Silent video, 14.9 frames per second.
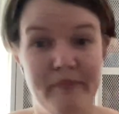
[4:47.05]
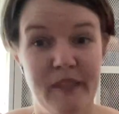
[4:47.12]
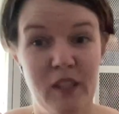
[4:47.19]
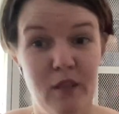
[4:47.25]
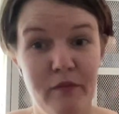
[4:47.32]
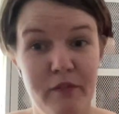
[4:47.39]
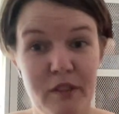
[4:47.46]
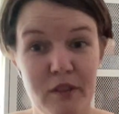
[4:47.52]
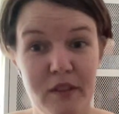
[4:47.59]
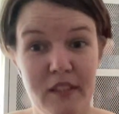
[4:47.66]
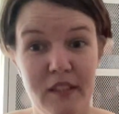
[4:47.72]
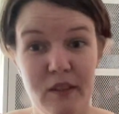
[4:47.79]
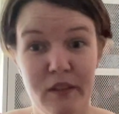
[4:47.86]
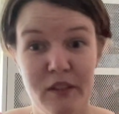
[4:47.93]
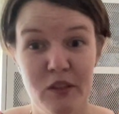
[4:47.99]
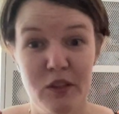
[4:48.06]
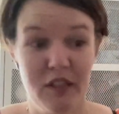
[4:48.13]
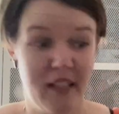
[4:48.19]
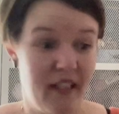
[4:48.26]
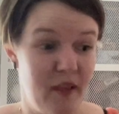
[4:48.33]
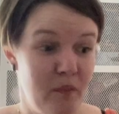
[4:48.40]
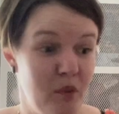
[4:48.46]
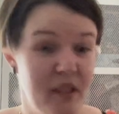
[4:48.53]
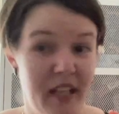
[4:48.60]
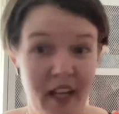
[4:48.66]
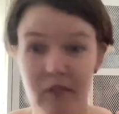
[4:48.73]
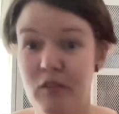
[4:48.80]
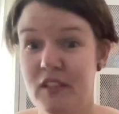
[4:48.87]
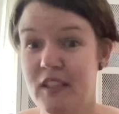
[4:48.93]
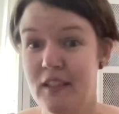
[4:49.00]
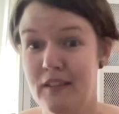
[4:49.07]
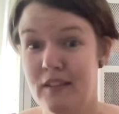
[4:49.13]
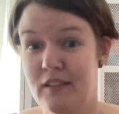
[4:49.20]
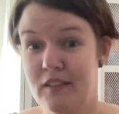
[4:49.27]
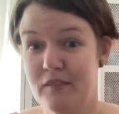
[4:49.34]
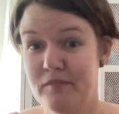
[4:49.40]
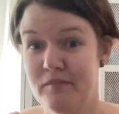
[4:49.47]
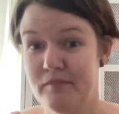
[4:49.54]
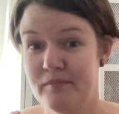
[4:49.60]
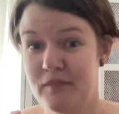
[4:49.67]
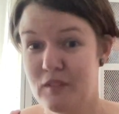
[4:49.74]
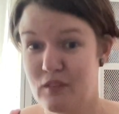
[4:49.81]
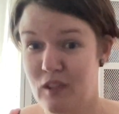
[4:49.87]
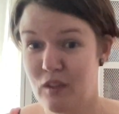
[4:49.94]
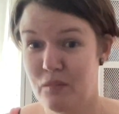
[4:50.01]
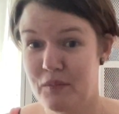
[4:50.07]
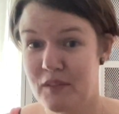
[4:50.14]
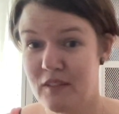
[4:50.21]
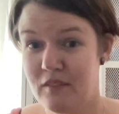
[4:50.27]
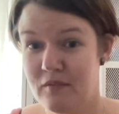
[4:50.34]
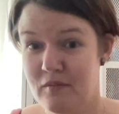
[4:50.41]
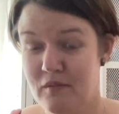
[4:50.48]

confused as usual, I put everything here around me,